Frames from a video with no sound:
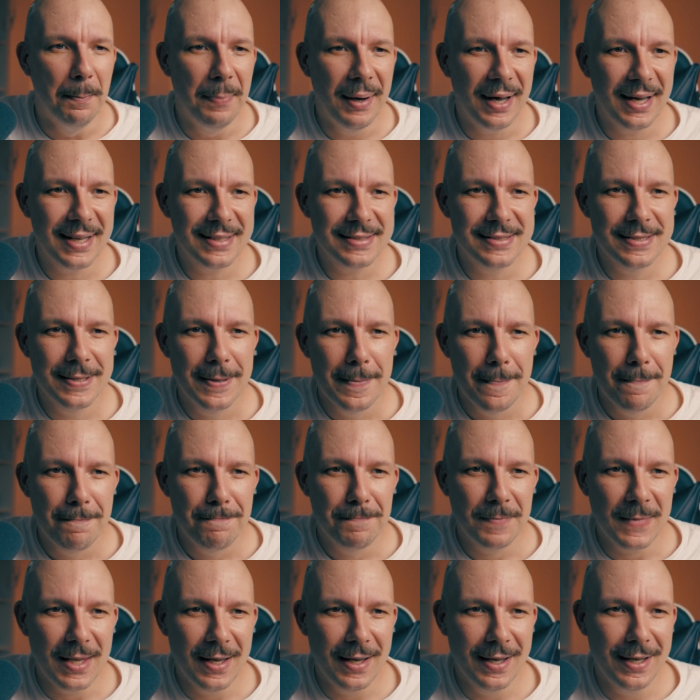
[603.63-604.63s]
But
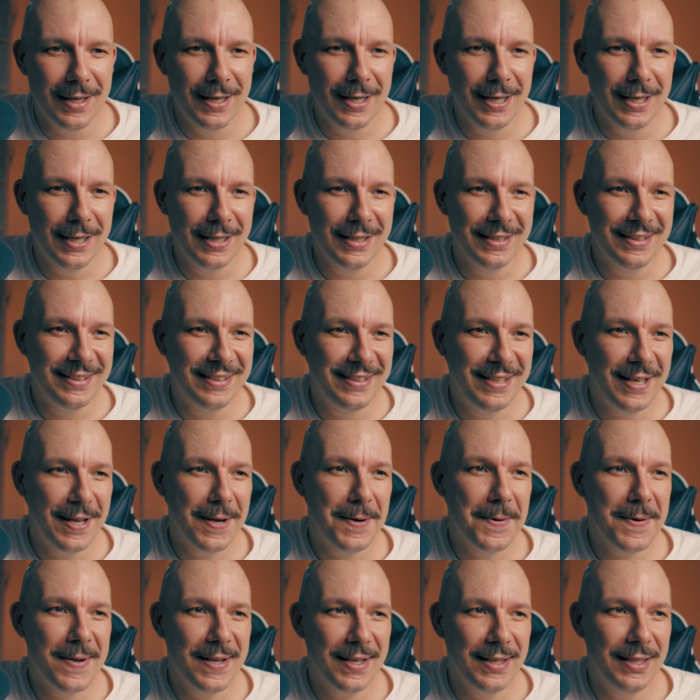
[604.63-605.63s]

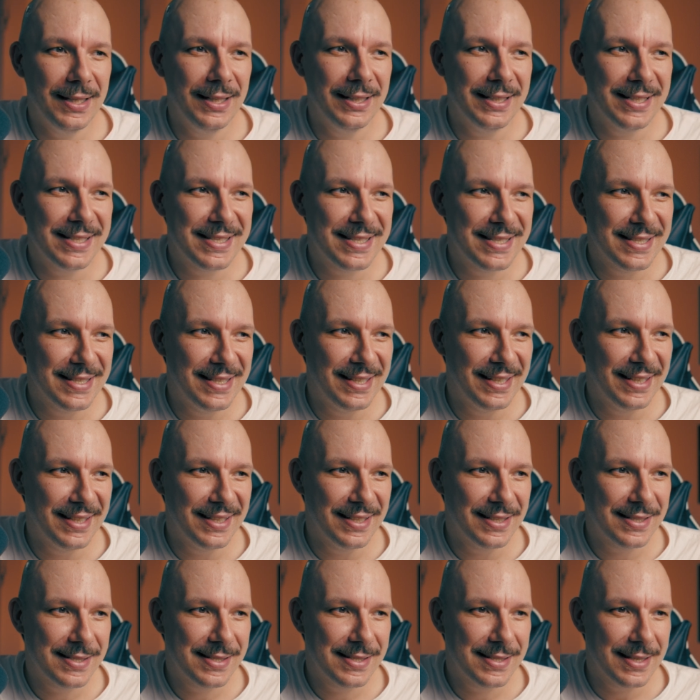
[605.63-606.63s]
there is
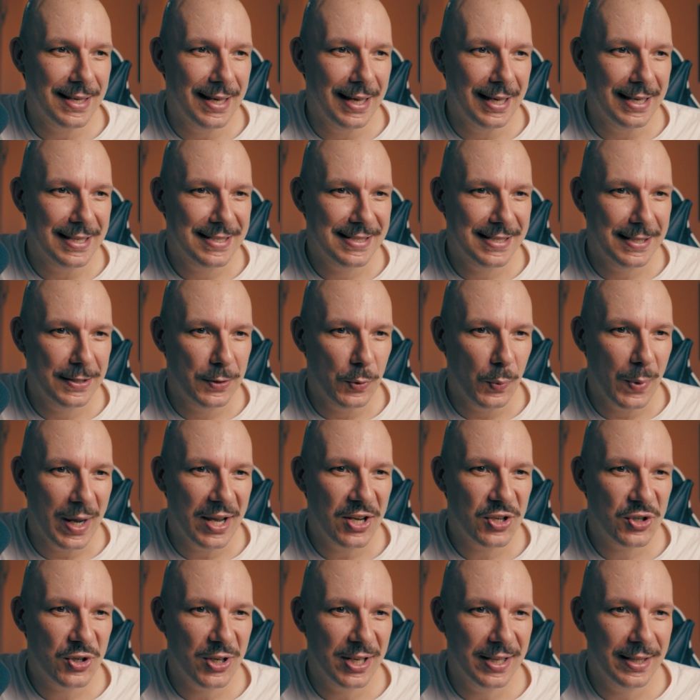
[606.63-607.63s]
this
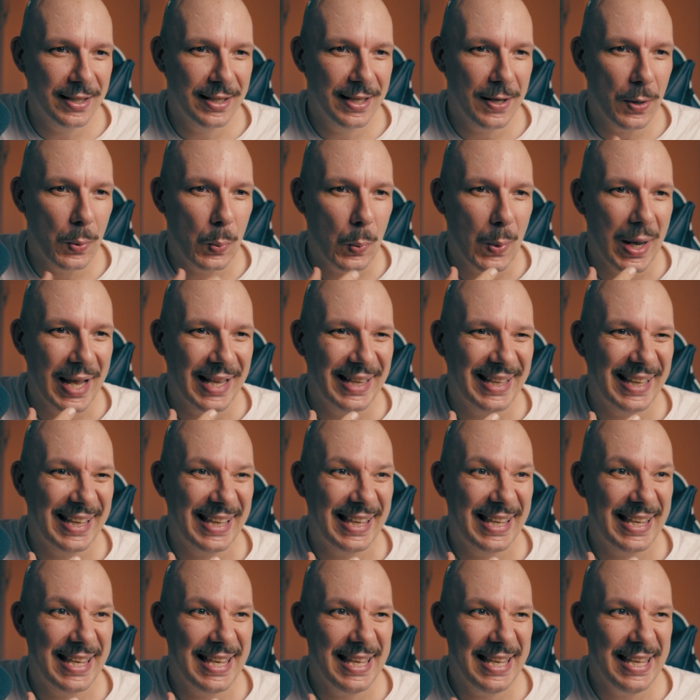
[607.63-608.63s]
situation when
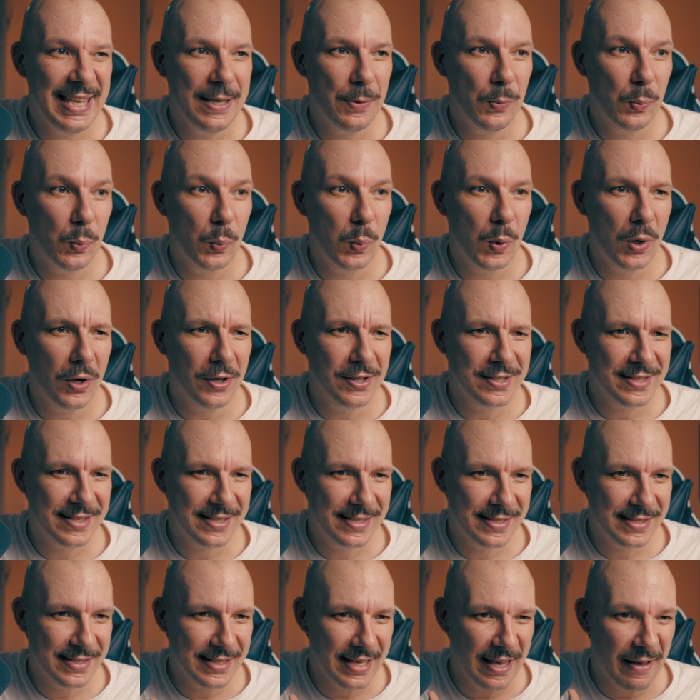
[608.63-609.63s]
he was
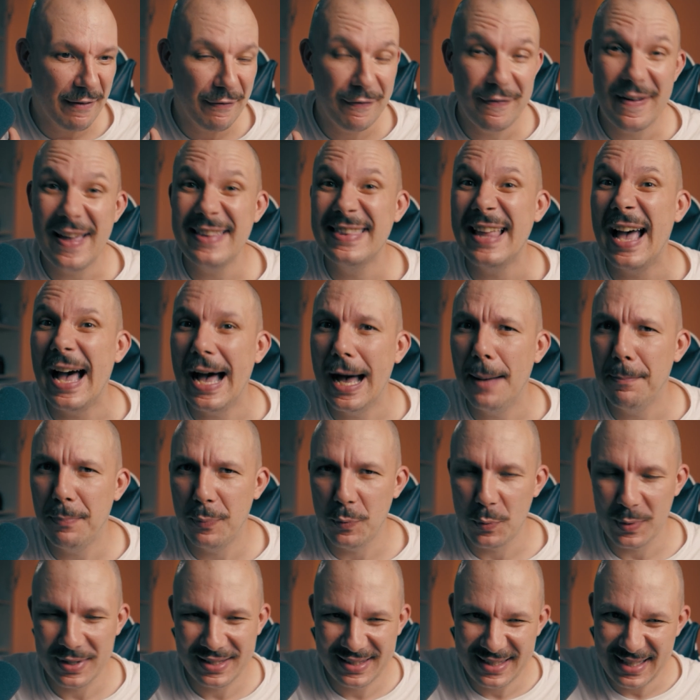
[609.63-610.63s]
fed up
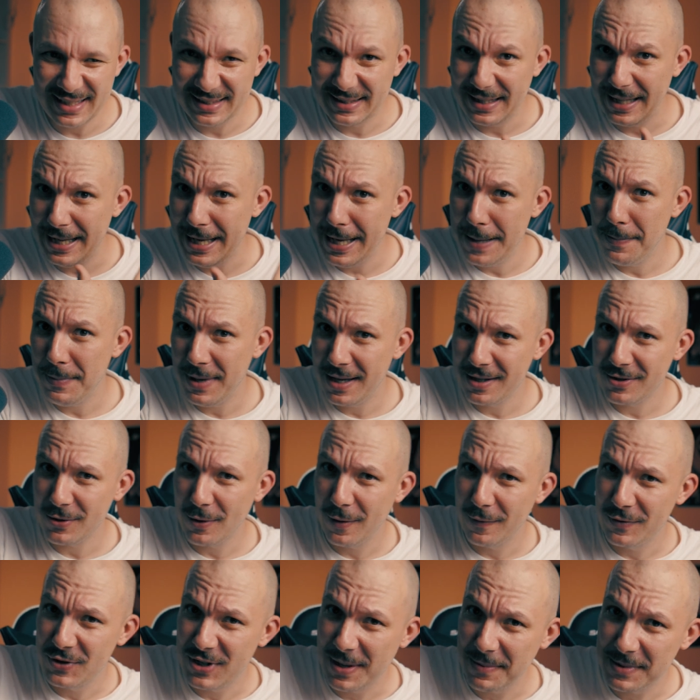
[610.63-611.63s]
with that image
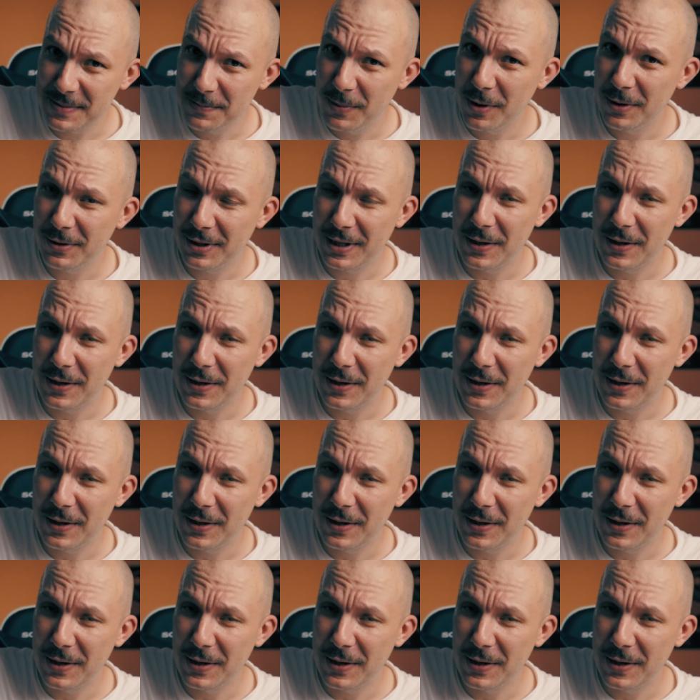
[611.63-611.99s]
of James Bond.